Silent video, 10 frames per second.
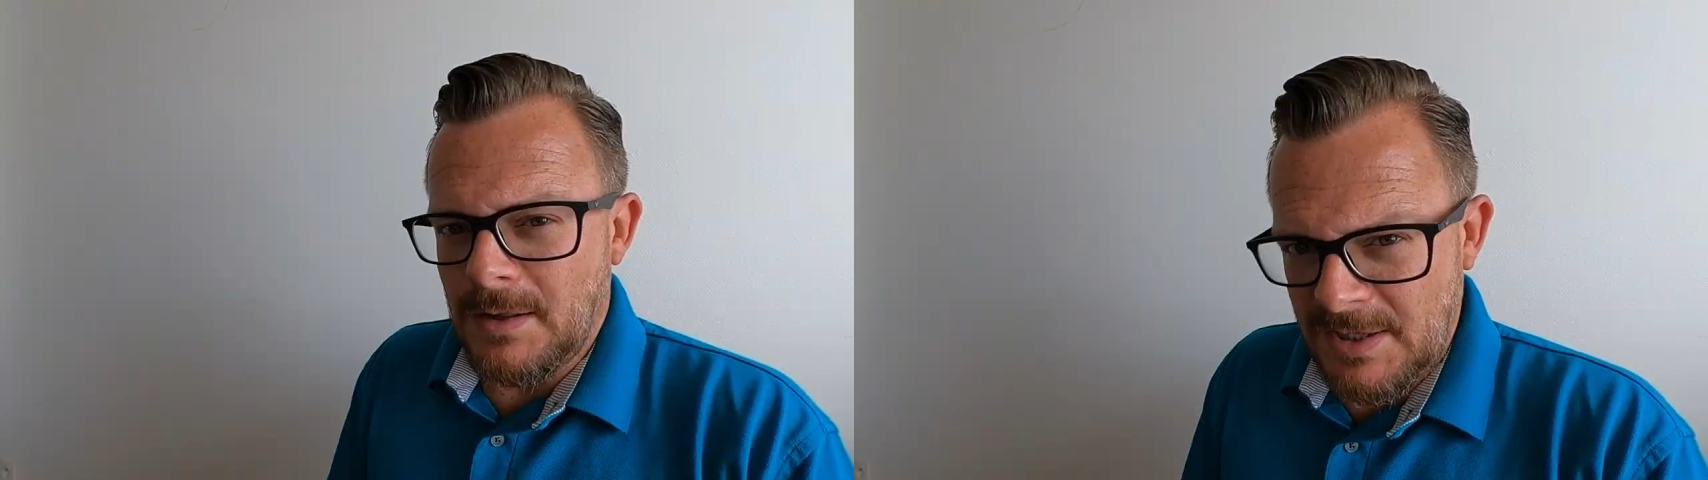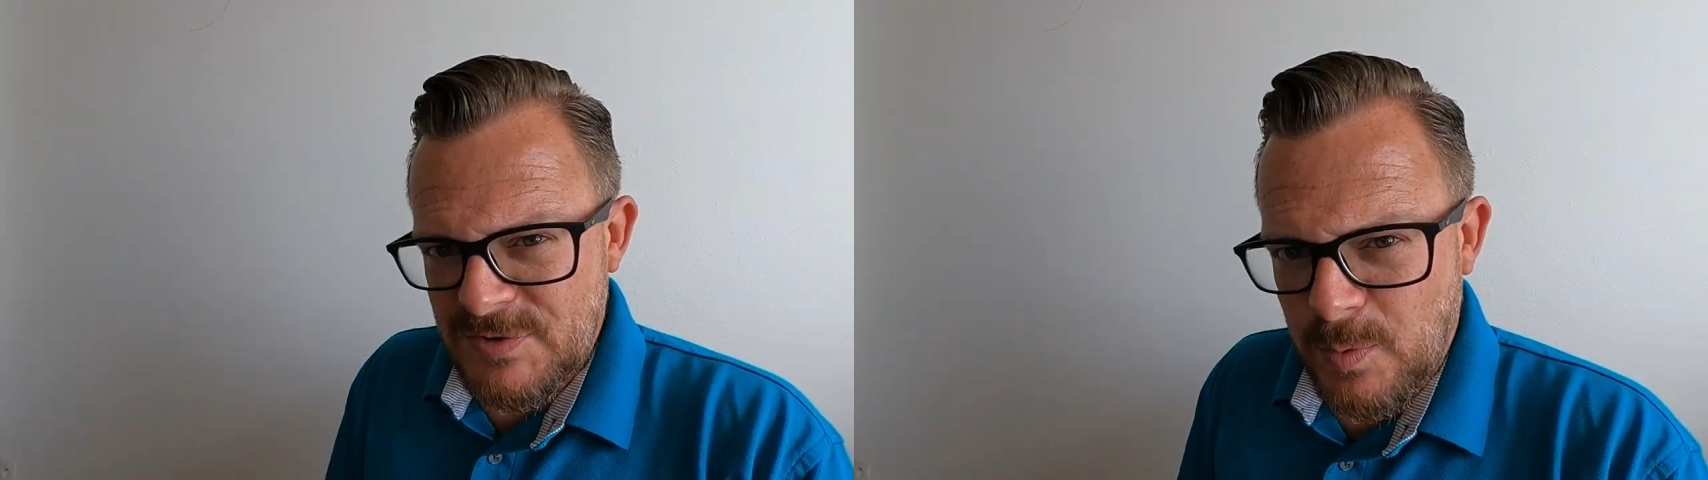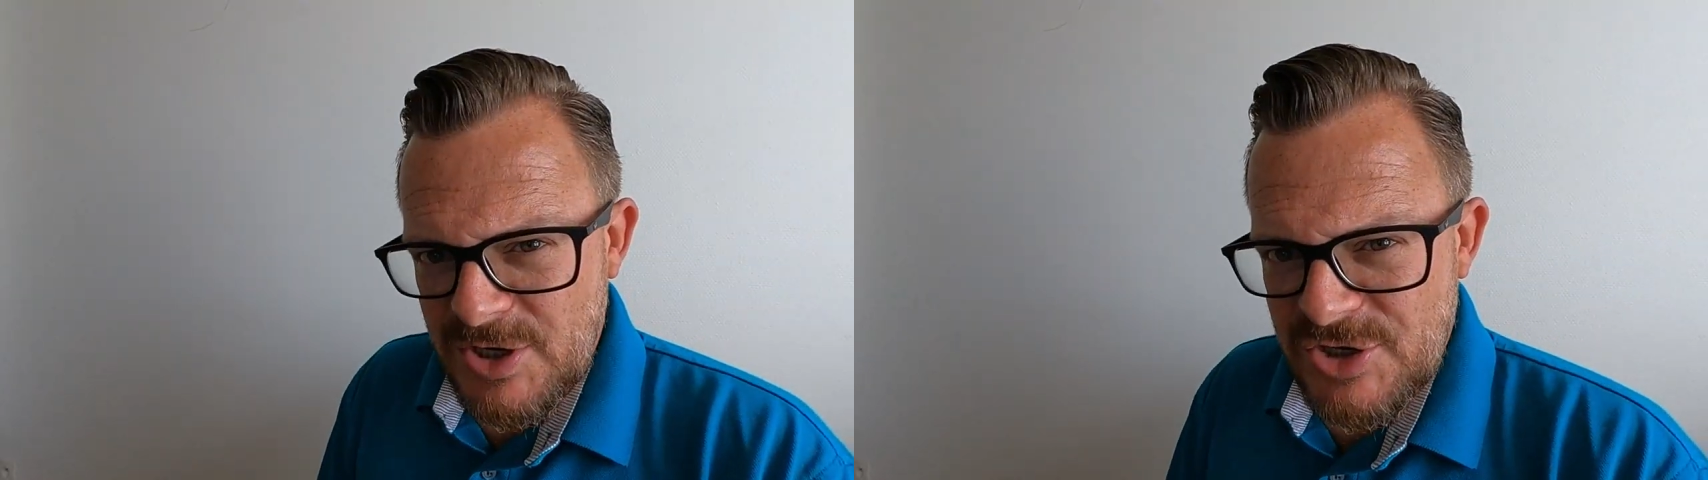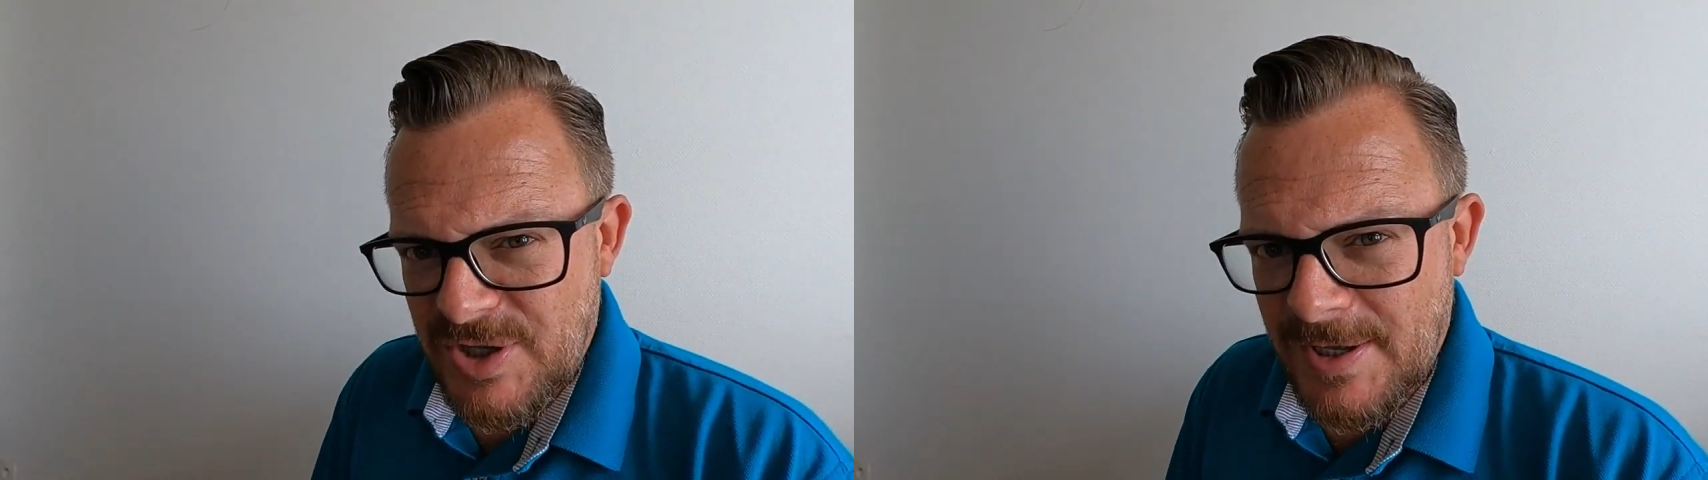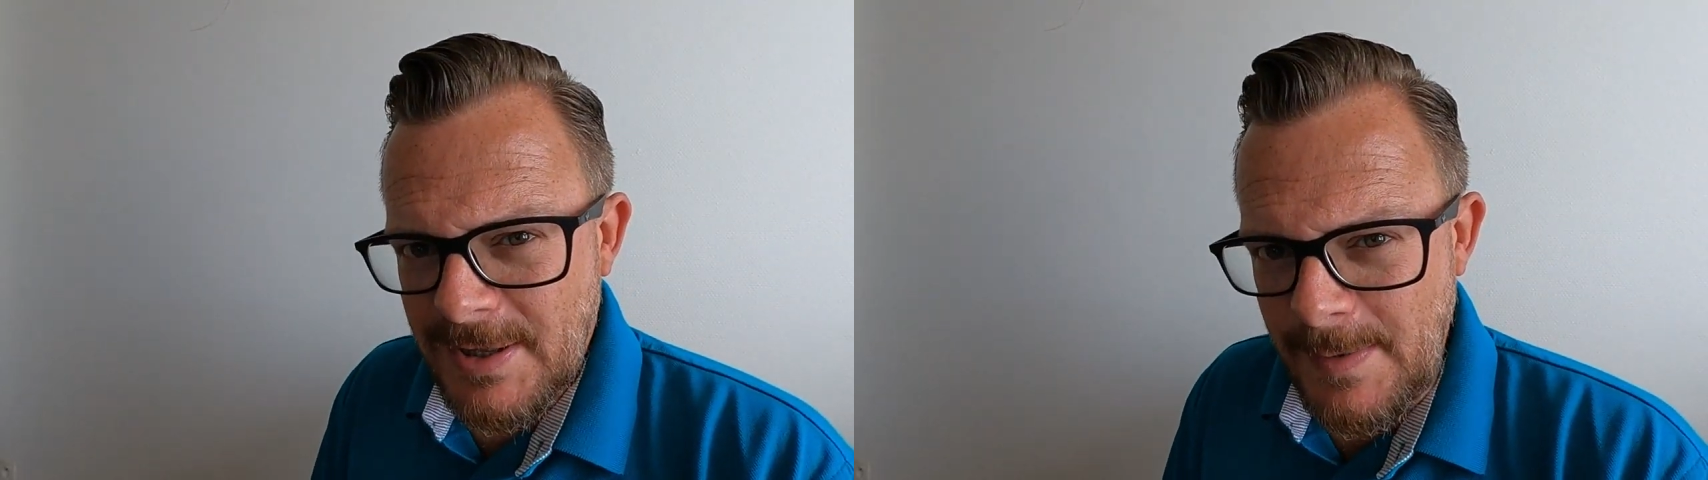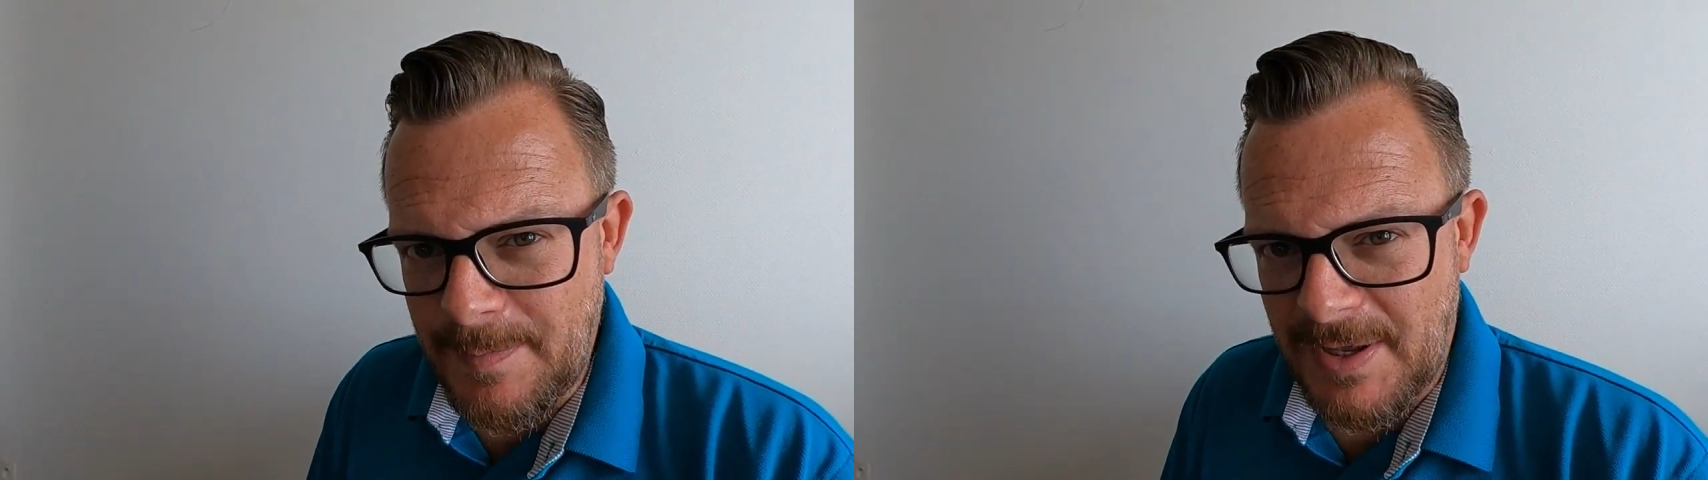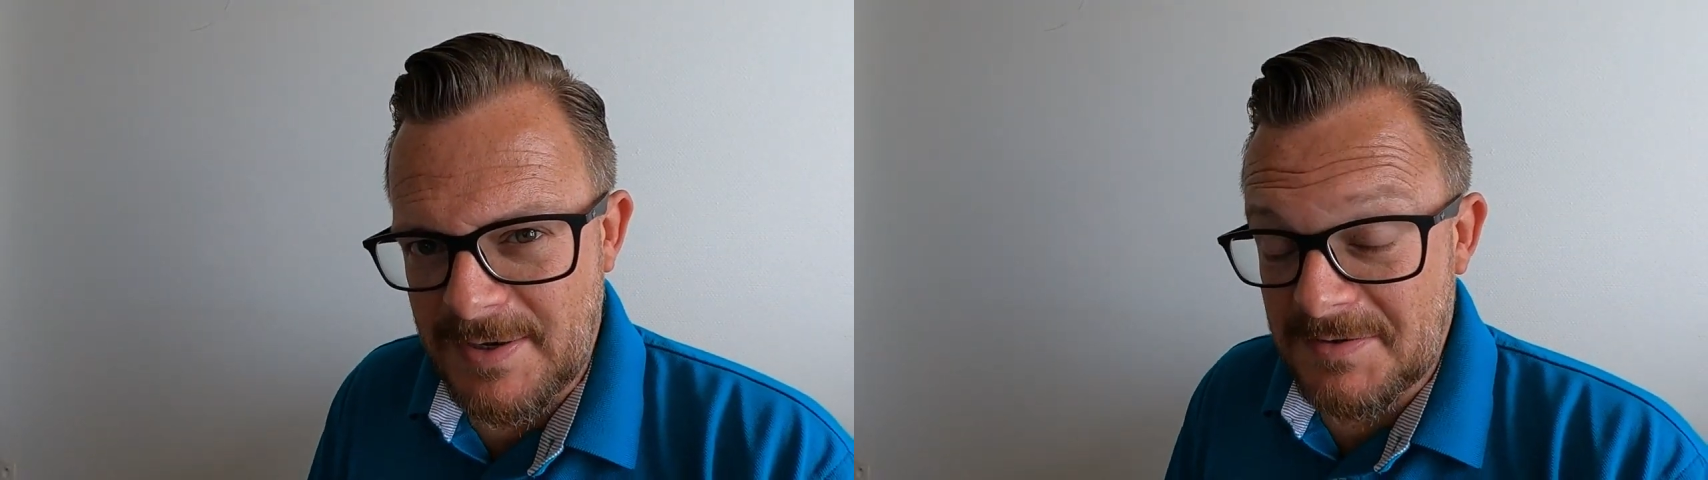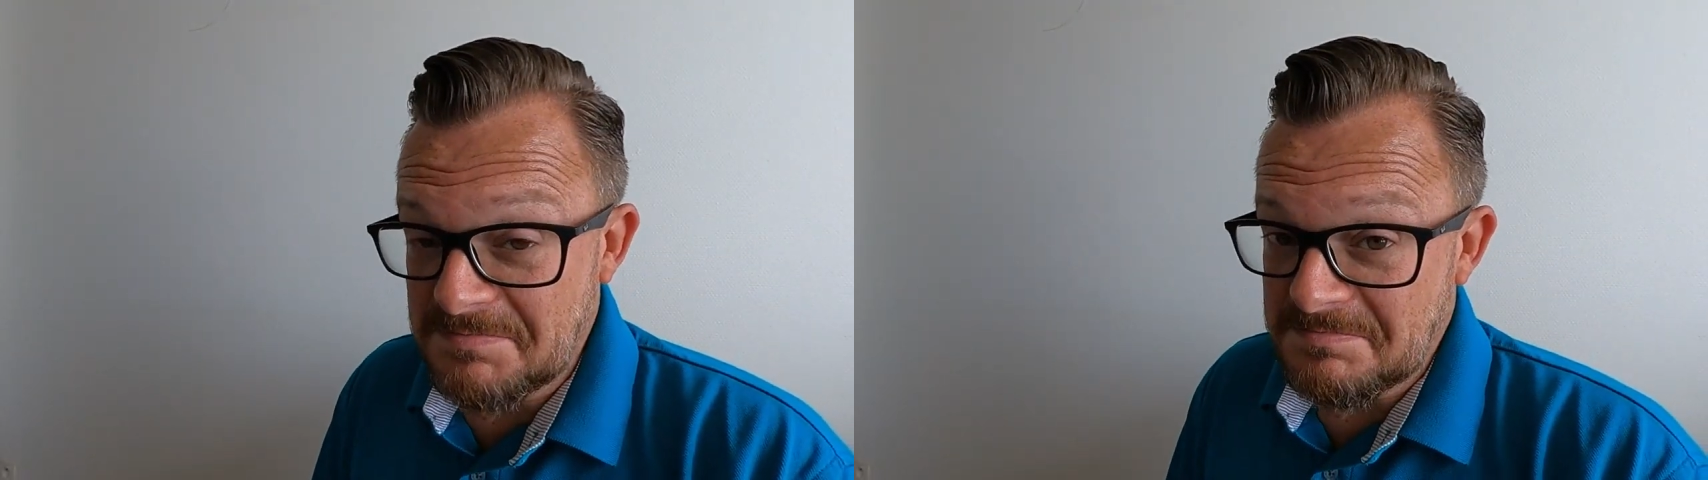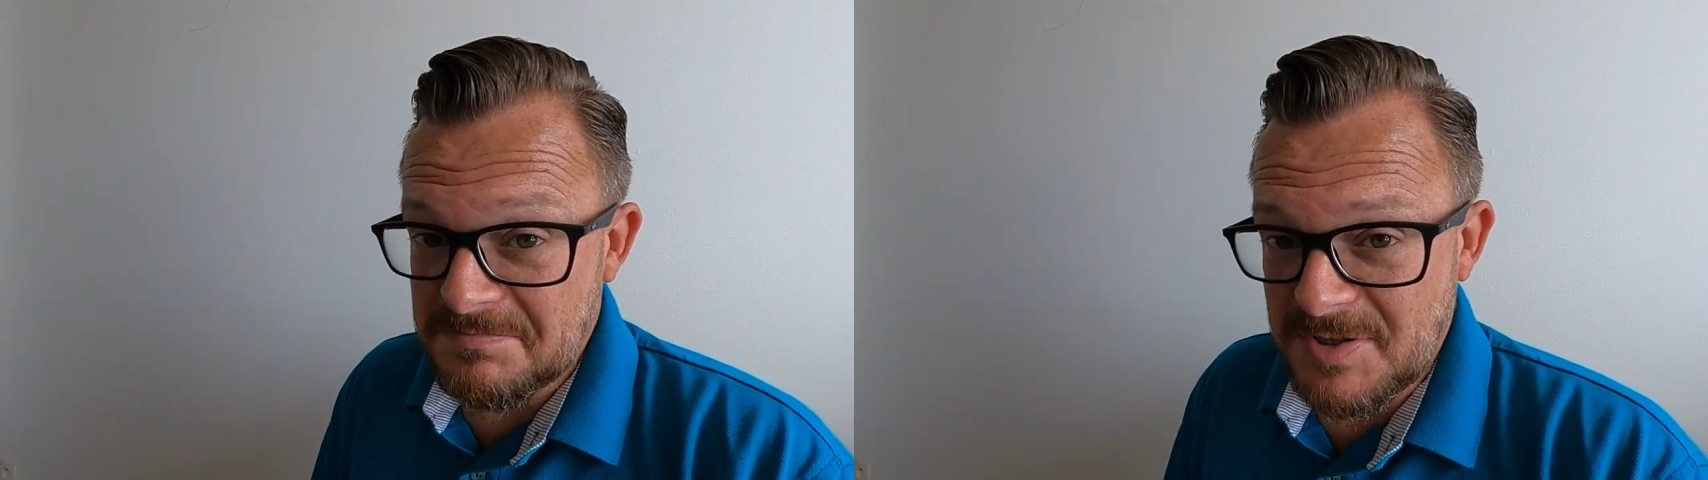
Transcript: Let's watch the clip and